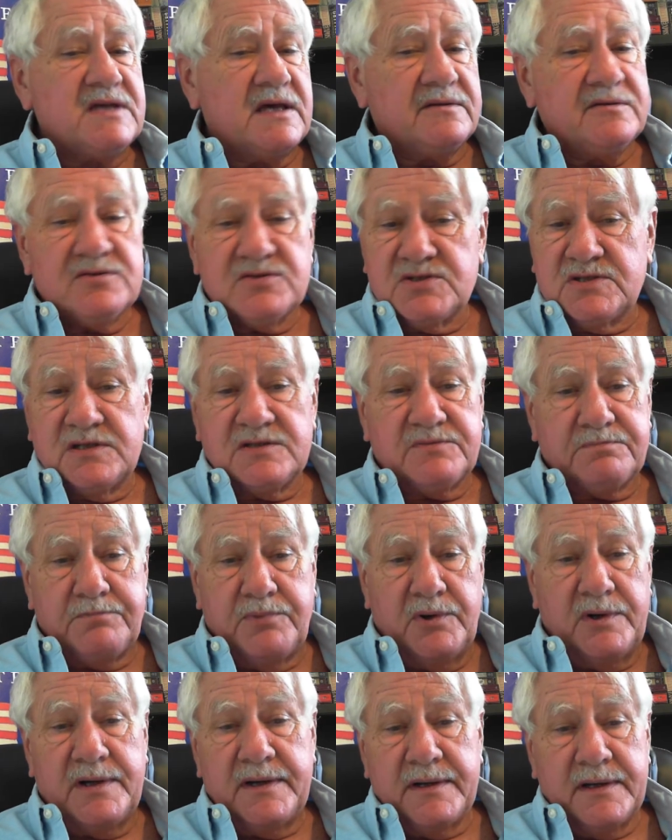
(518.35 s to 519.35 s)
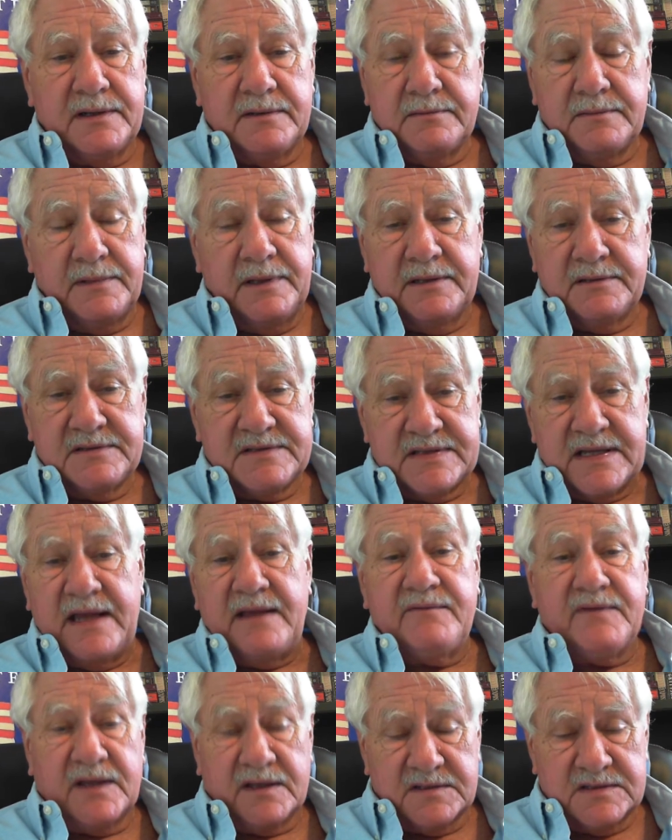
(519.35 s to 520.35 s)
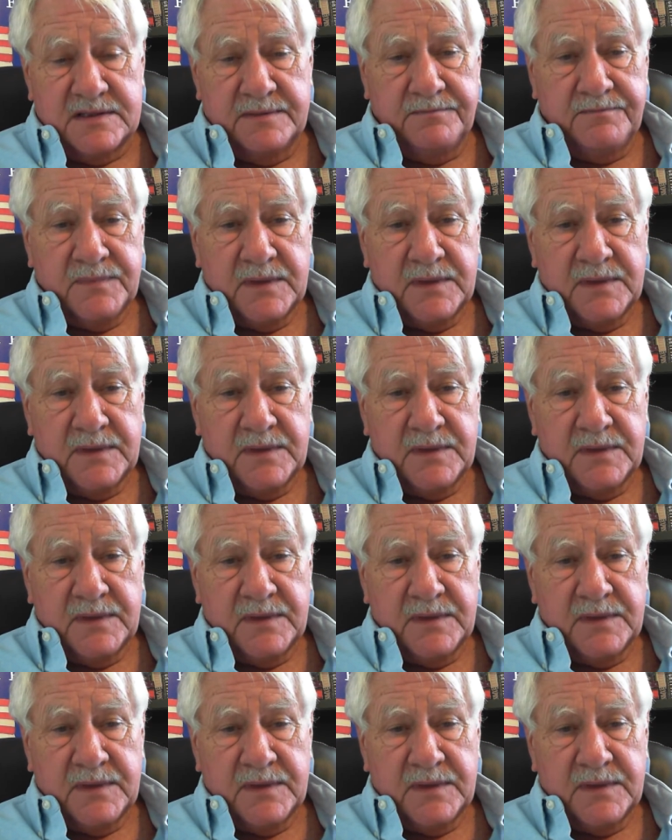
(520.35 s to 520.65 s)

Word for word: others just put it in, in savings.